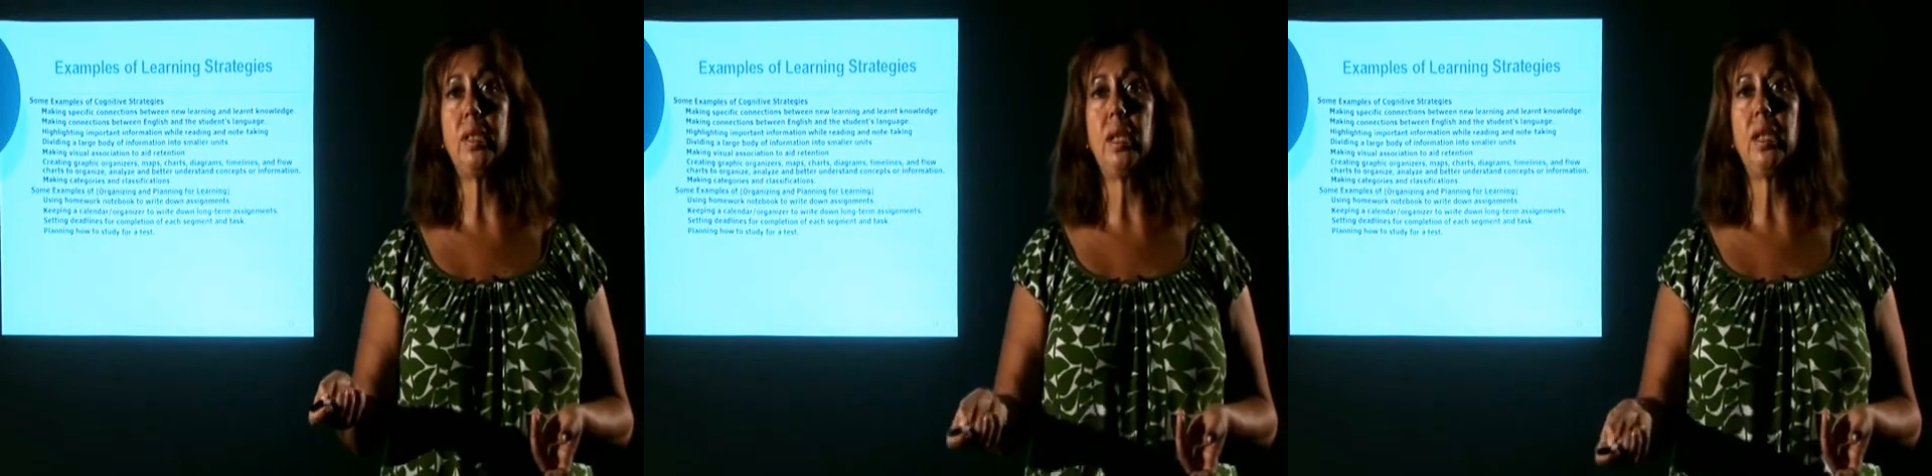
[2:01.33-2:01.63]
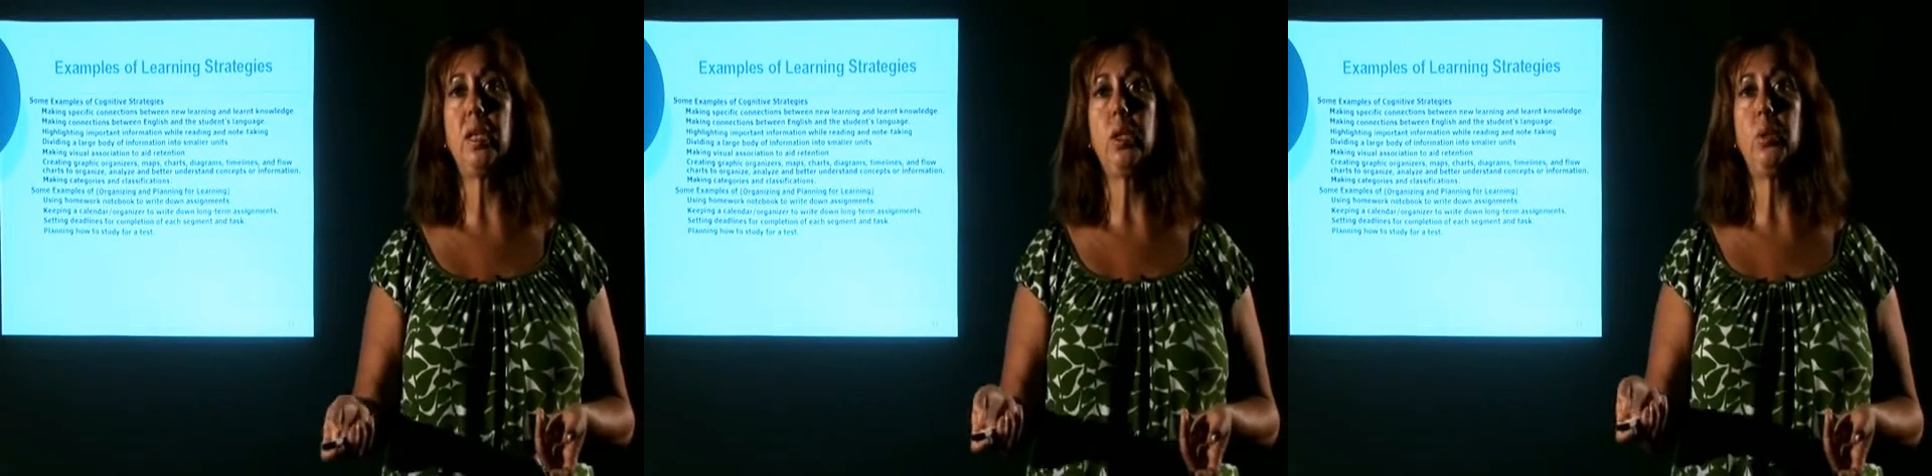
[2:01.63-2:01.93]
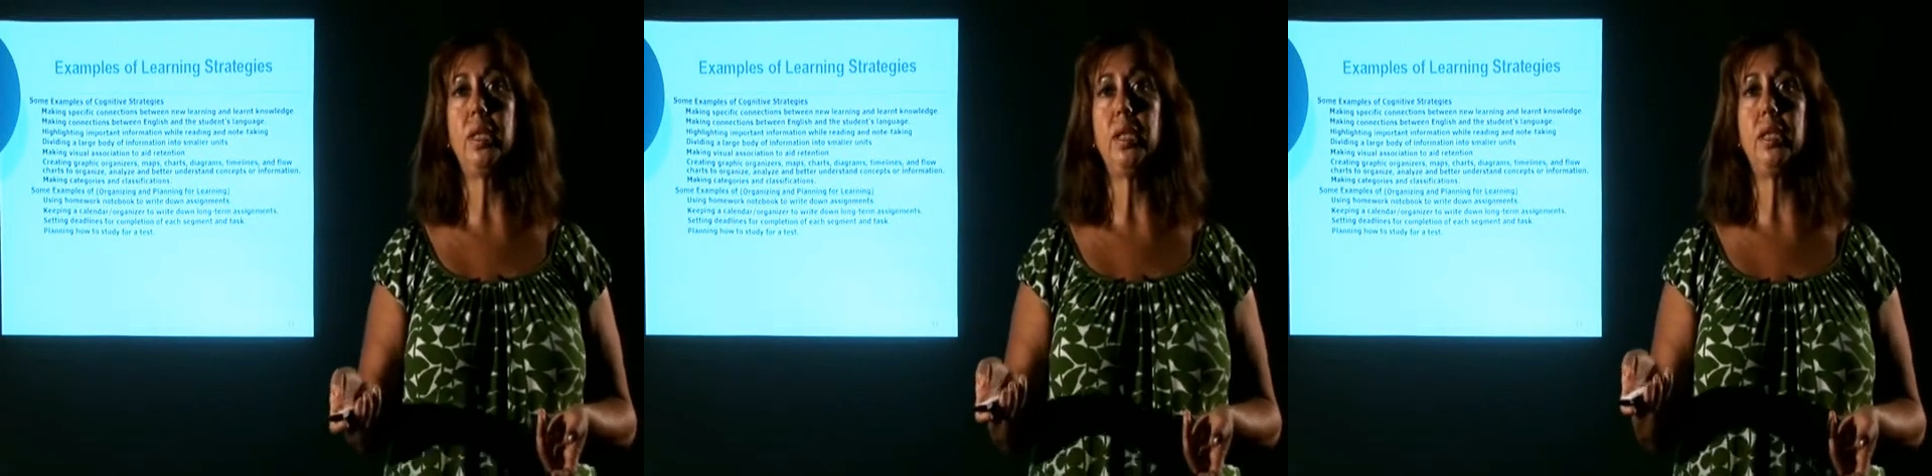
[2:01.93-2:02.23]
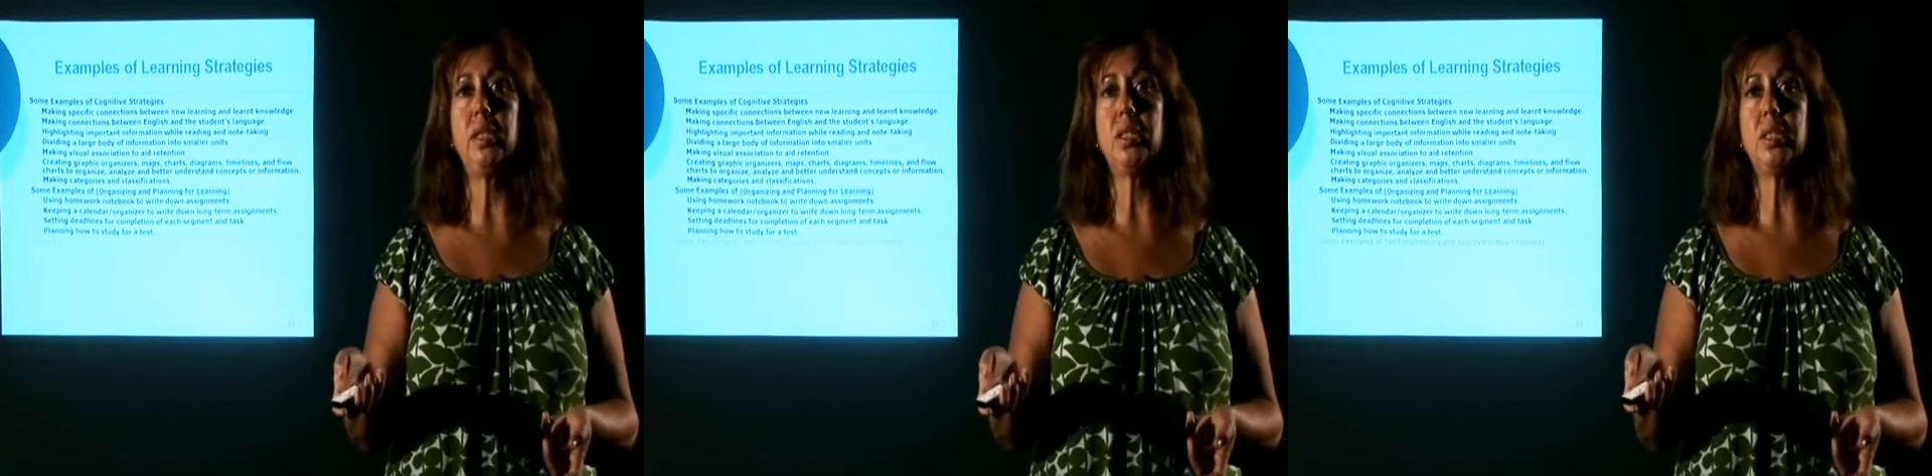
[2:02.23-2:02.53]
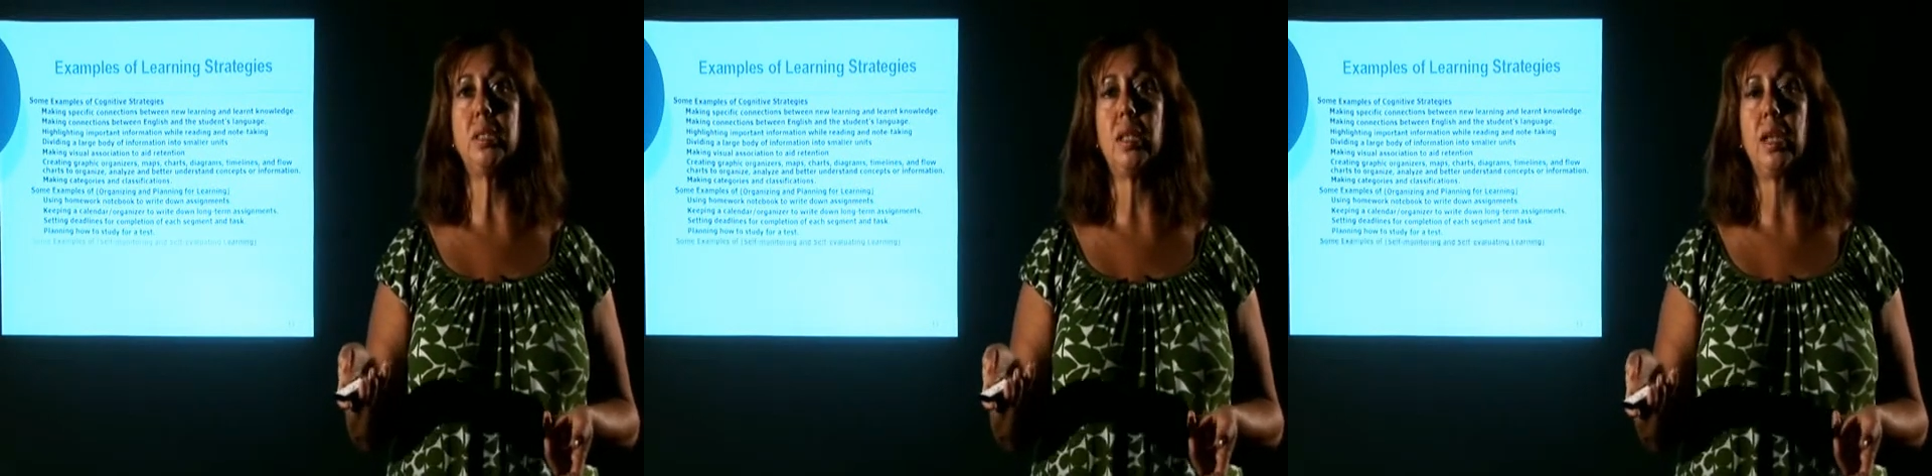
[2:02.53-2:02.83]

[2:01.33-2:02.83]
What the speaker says: that I included in this and that